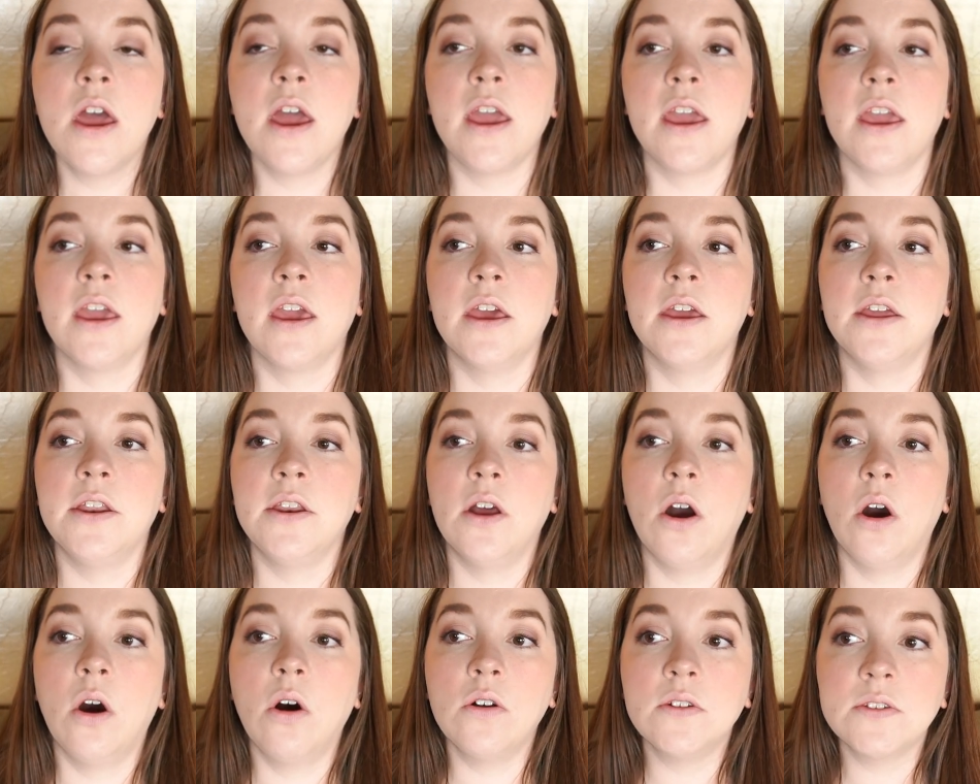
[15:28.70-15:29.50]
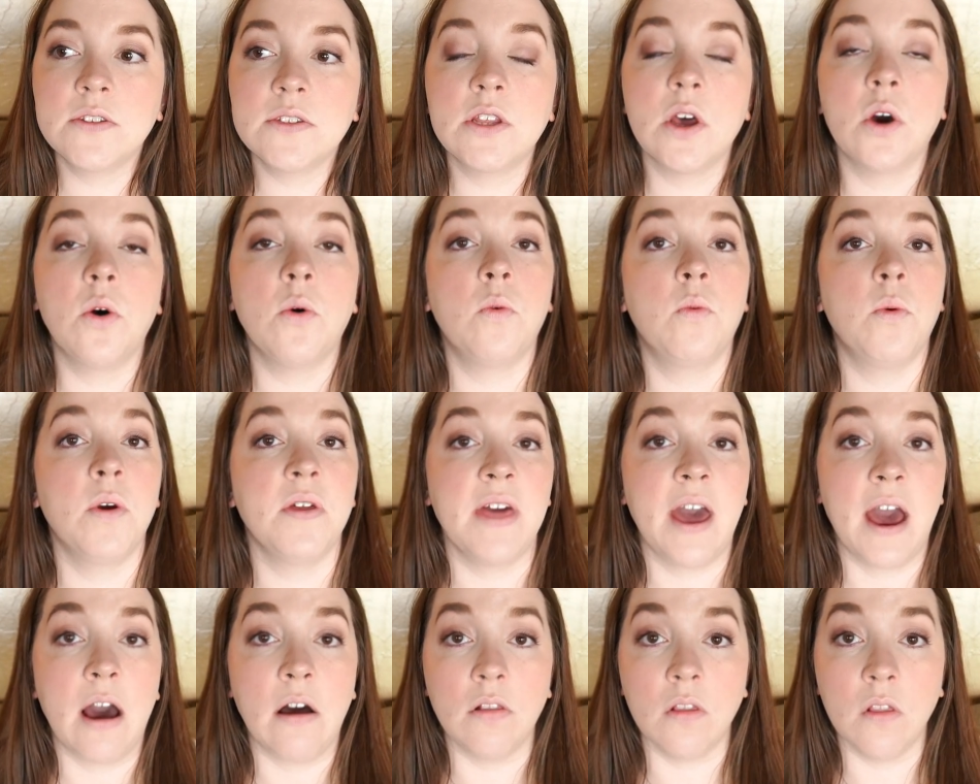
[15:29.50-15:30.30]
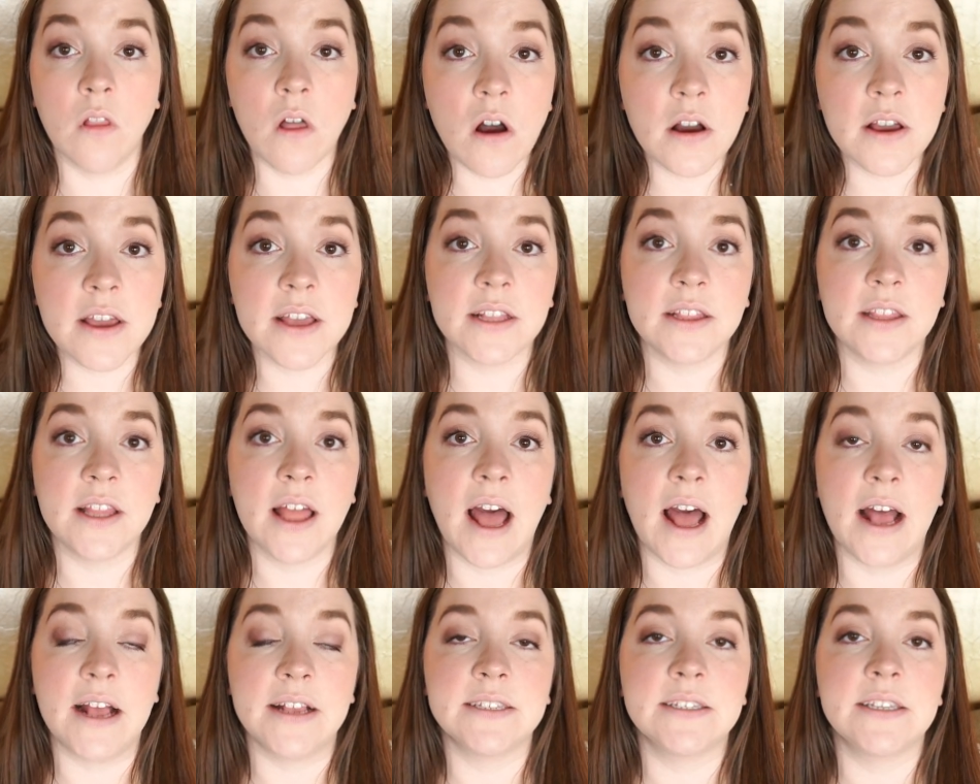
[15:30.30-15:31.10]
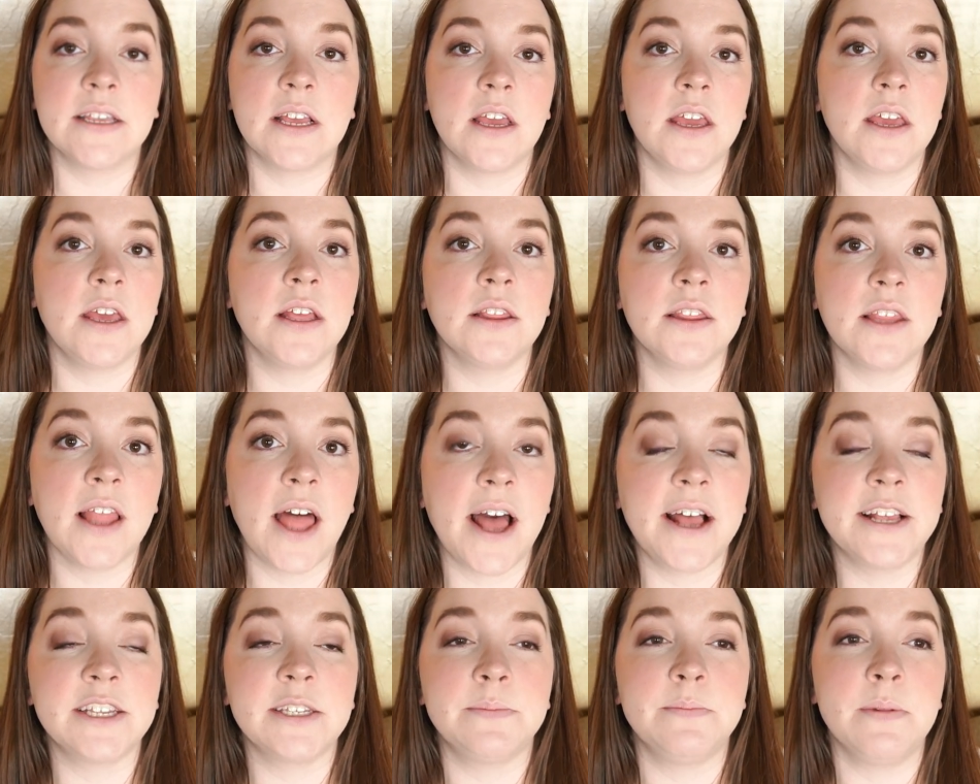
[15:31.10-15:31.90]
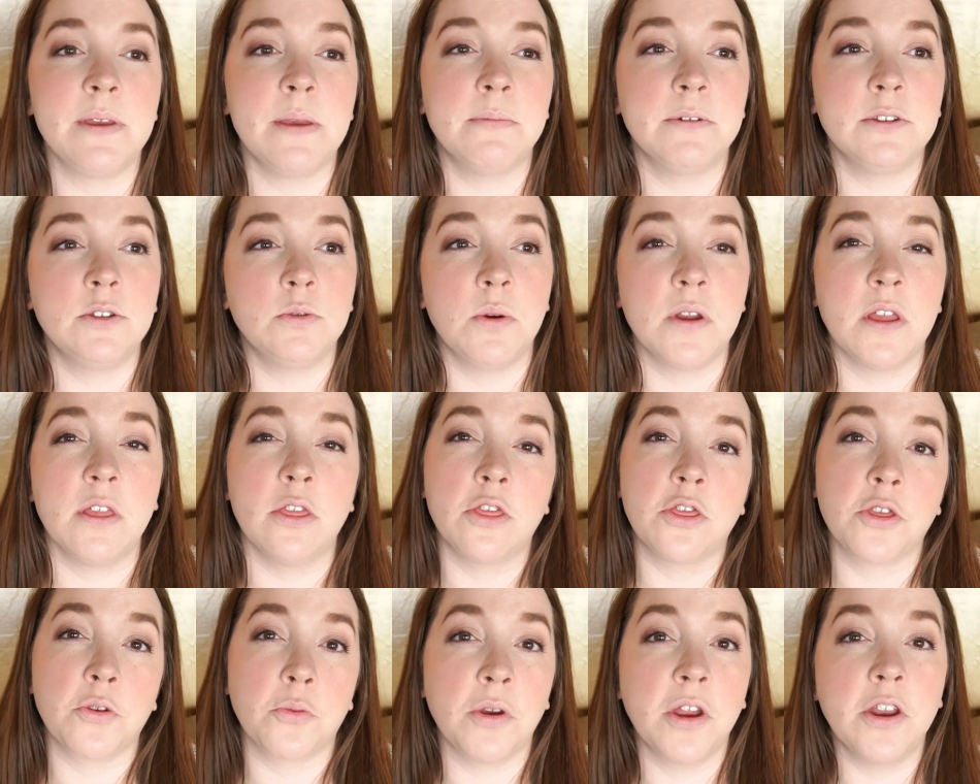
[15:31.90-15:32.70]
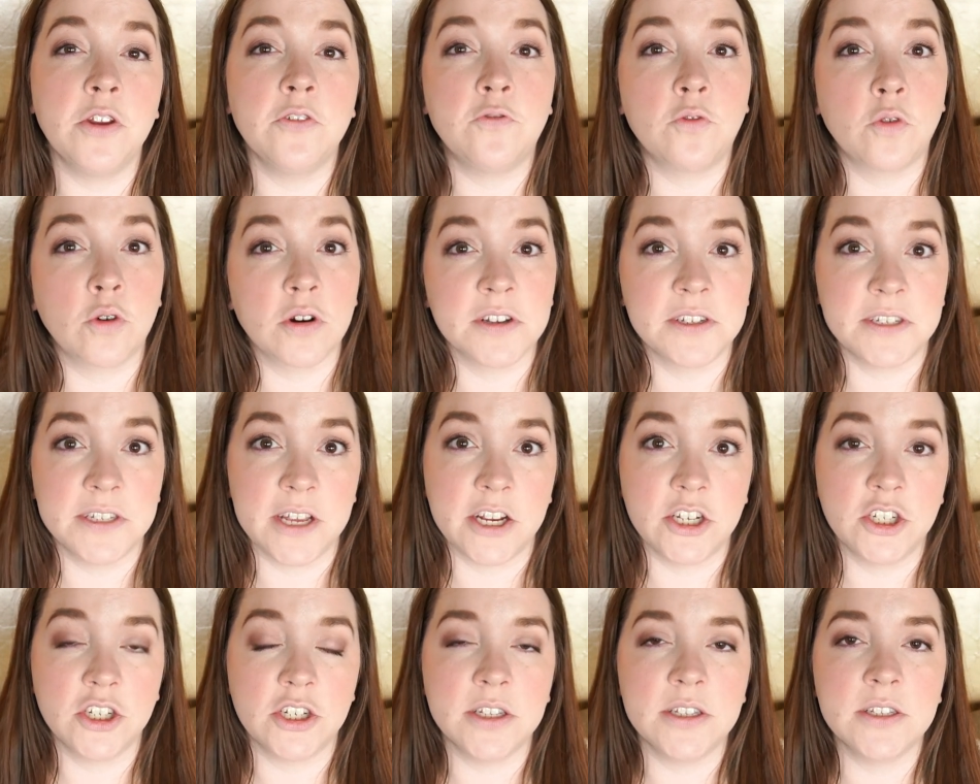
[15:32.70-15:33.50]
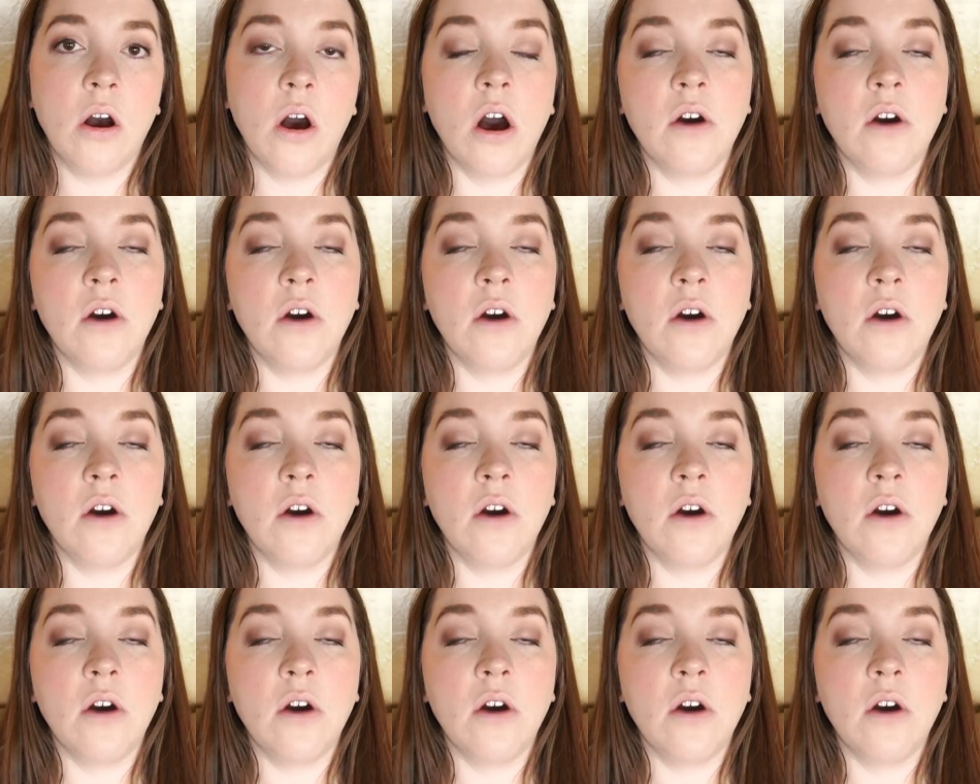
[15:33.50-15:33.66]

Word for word: And also with how long it lasts me between 3 to 4 sessions.